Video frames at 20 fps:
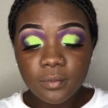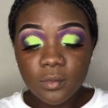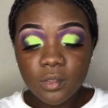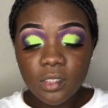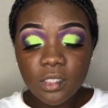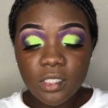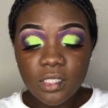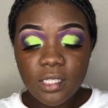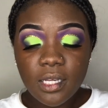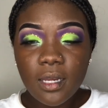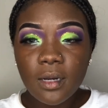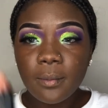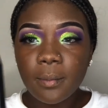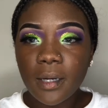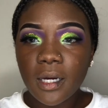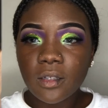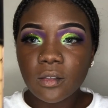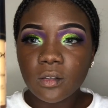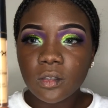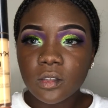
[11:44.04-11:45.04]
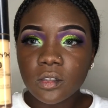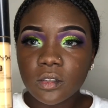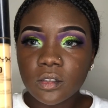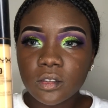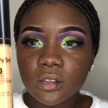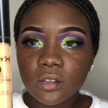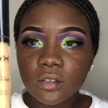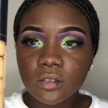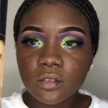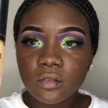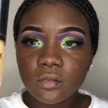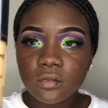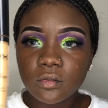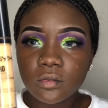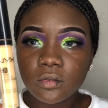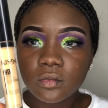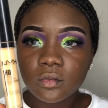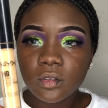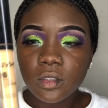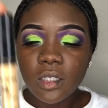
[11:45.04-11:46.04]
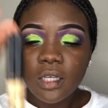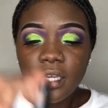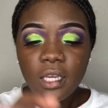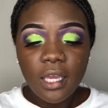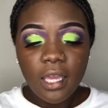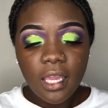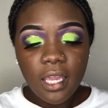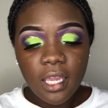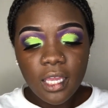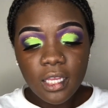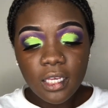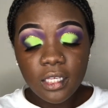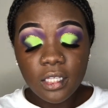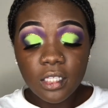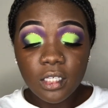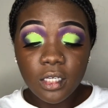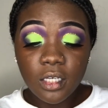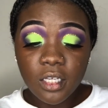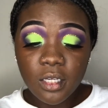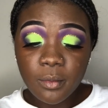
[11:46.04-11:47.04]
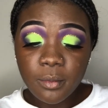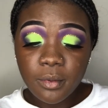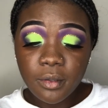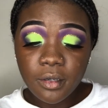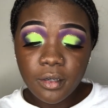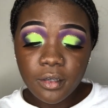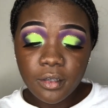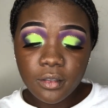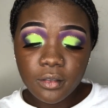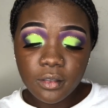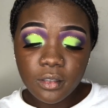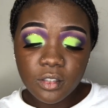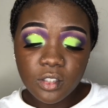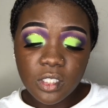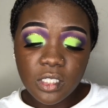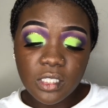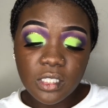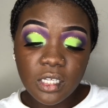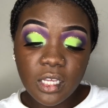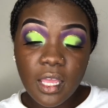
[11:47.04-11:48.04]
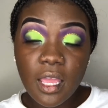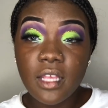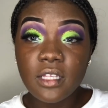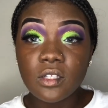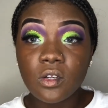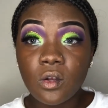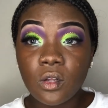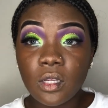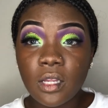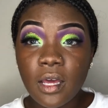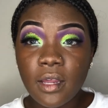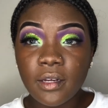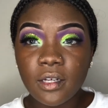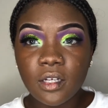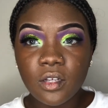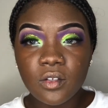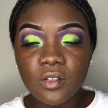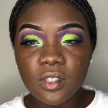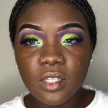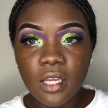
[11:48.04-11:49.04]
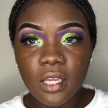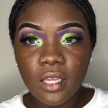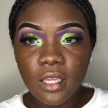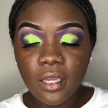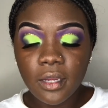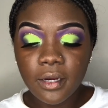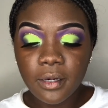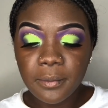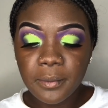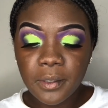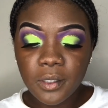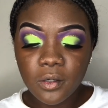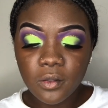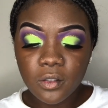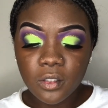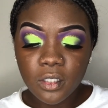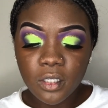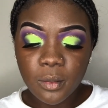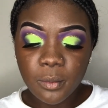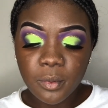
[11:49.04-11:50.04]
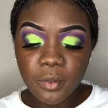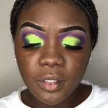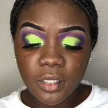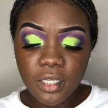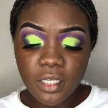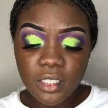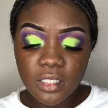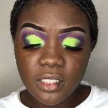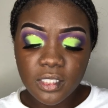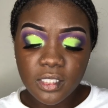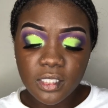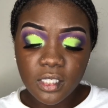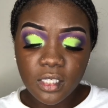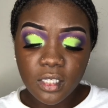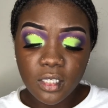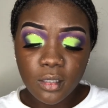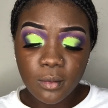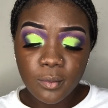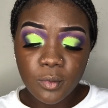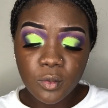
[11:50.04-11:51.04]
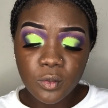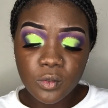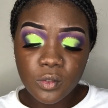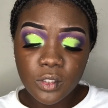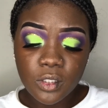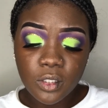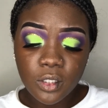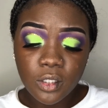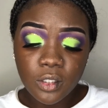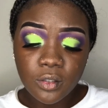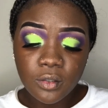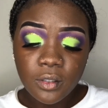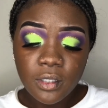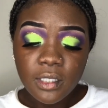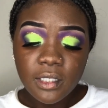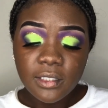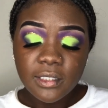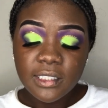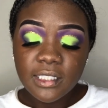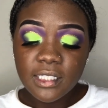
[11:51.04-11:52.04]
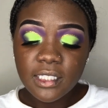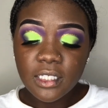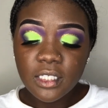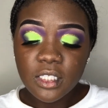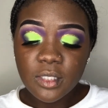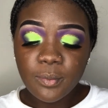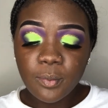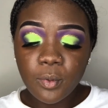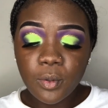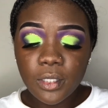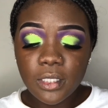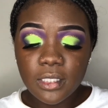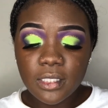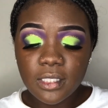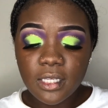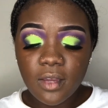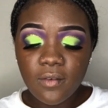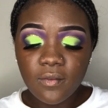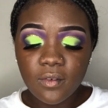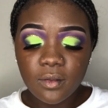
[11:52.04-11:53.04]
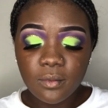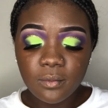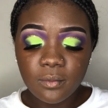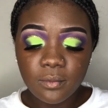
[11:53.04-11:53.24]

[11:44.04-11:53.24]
This is how the bottle looks. And the number, just in case online it don't say Caramel, the number is CW06.7.